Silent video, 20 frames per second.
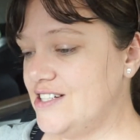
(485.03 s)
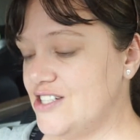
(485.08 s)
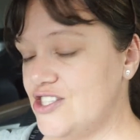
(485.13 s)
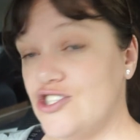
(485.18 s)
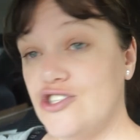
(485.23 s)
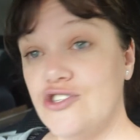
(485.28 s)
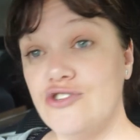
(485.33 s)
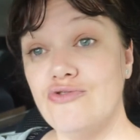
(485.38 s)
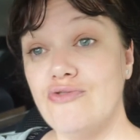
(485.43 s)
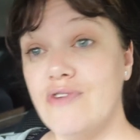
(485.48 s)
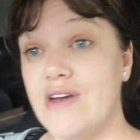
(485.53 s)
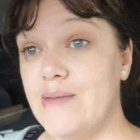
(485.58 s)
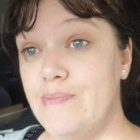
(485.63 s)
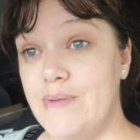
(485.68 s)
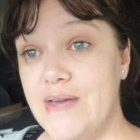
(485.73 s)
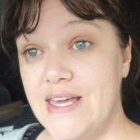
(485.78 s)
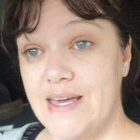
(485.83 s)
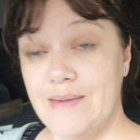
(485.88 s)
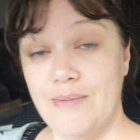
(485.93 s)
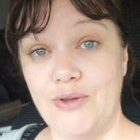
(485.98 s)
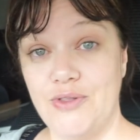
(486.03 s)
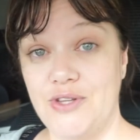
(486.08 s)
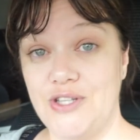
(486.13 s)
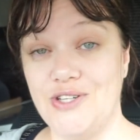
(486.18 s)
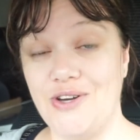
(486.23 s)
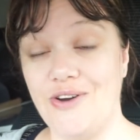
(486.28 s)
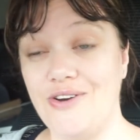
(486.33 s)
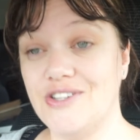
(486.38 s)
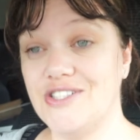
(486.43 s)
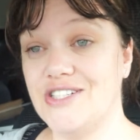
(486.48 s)
It's 3 p.m. on the
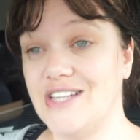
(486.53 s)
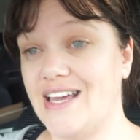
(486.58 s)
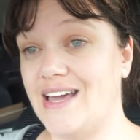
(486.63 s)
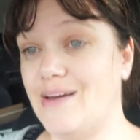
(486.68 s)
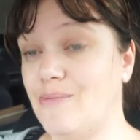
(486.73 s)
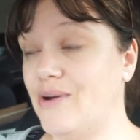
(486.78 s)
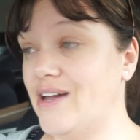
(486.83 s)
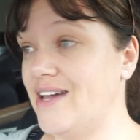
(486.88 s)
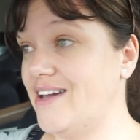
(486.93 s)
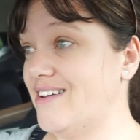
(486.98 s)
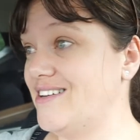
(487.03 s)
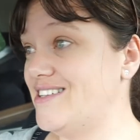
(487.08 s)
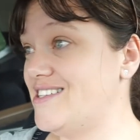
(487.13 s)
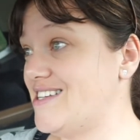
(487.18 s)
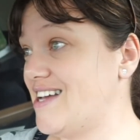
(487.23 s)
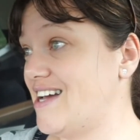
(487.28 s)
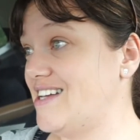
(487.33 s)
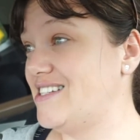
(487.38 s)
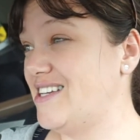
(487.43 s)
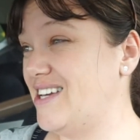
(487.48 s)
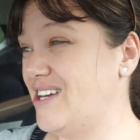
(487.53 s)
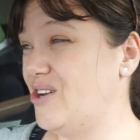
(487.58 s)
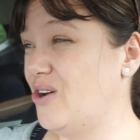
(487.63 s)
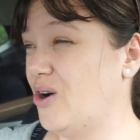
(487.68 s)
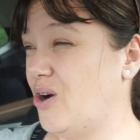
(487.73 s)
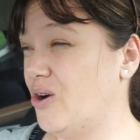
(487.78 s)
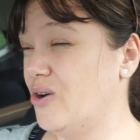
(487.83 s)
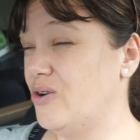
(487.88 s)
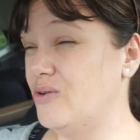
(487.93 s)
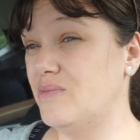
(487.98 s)
dot, and we're gonna start to head
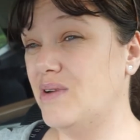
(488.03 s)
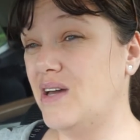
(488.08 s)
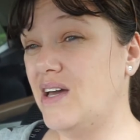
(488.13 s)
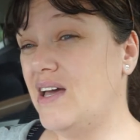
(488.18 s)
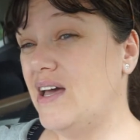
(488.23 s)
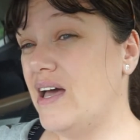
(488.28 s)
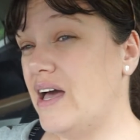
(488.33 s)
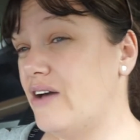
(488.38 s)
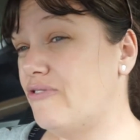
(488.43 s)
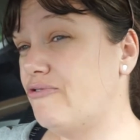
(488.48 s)
home.